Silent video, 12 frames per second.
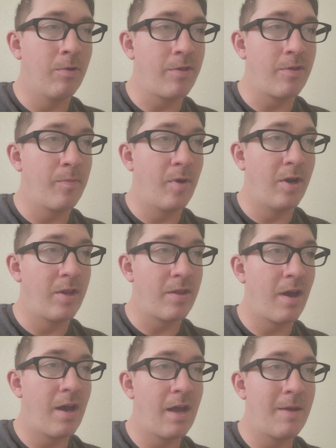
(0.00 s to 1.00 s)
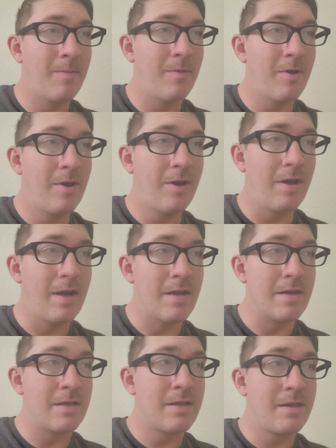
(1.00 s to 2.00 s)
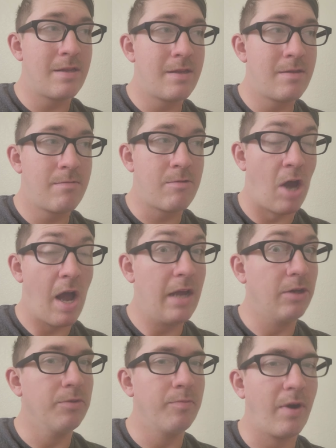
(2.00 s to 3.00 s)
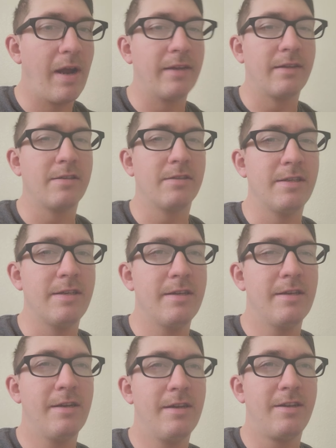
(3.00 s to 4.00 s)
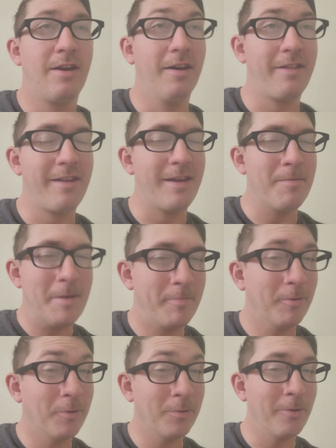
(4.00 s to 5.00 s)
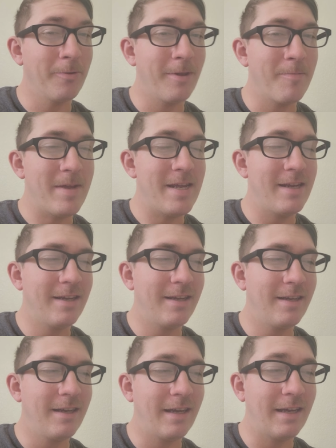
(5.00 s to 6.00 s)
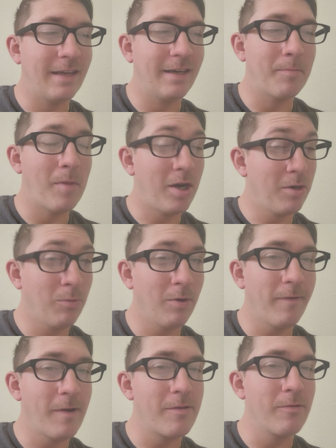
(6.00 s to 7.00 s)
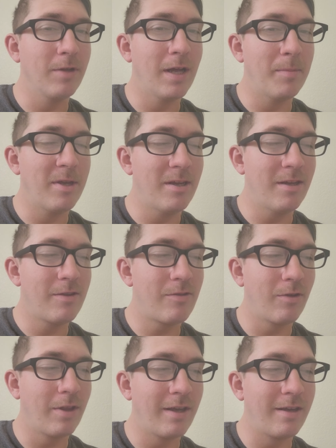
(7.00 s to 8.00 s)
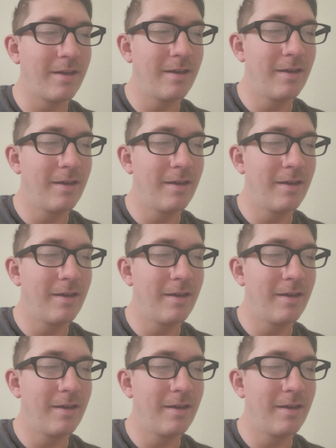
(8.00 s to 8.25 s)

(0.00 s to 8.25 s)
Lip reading: upon a time, a child practically cussing at people older than me in a Modern Warfare 2 lobby. So, like,